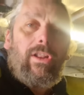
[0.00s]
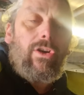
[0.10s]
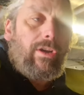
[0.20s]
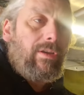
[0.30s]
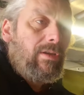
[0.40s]

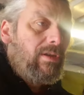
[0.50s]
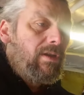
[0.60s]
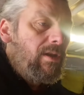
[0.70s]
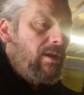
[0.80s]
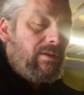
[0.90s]
look.
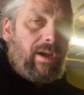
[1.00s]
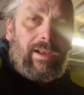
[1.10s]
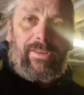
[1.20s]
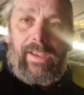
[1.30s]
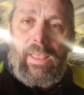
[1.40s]
So I'm going
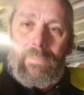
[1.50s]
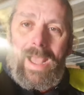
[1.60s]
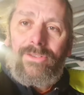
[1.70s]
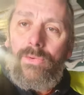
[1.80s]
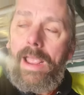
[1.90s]
to, to take the
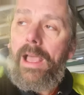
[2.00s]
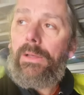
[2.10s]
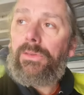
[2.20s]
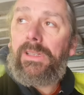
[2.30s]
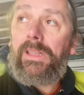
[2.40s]
battery
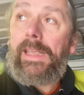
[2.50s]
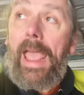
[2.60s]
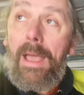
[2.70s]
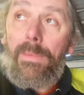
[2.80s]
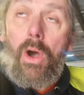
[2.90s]
out and the
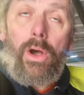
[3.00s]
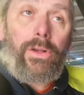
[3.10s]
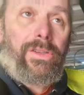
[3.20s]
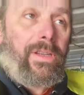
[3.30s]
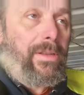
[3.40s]

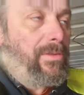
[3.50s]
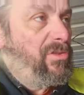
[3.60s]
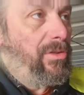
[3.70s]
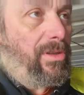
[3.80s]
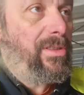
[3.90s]
airbox and
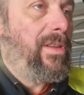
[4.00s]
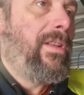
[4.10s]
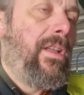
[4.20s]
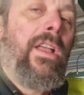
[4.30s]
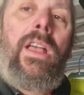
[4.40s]
just
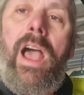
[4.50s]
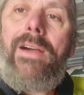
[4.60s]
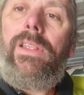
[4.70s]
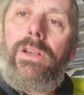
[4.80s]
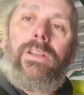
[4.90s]
have
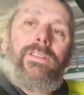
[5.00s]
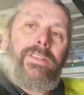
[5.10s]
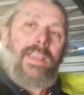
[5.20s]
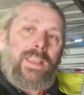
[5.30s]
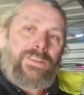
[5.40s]
a look under
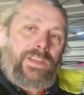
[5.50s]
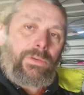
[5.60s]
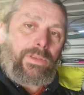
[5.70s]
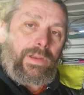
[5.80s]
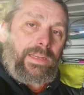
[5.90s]
there and see
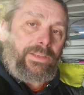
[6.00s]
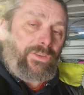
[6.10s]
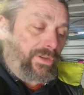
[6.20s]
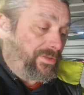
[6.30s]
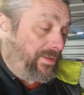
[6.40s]
whether it needs
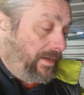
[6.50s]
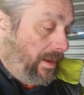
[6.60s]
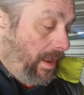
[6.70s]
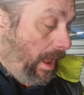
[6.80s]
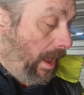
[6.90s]
adjusting.
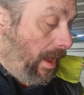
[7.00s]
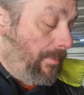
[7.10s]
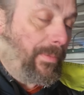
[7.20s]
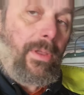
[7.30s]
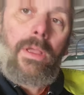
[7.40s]

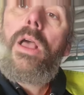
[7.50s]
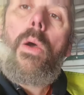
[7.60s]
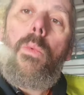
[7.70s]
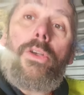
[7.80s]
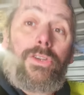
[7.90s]
Um,
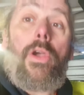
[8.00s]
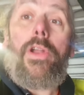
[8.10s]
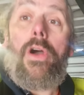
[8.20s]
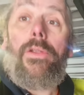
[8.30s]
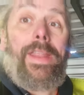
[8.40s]
what's going
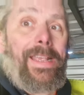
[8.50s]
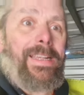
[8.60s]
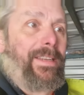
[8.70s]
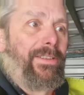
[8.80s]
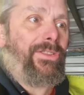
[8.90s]
on
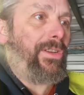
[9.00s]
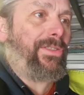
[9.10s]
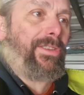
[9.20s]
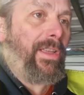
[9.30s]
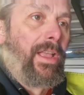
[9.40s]
is it's
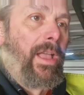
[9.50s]
just,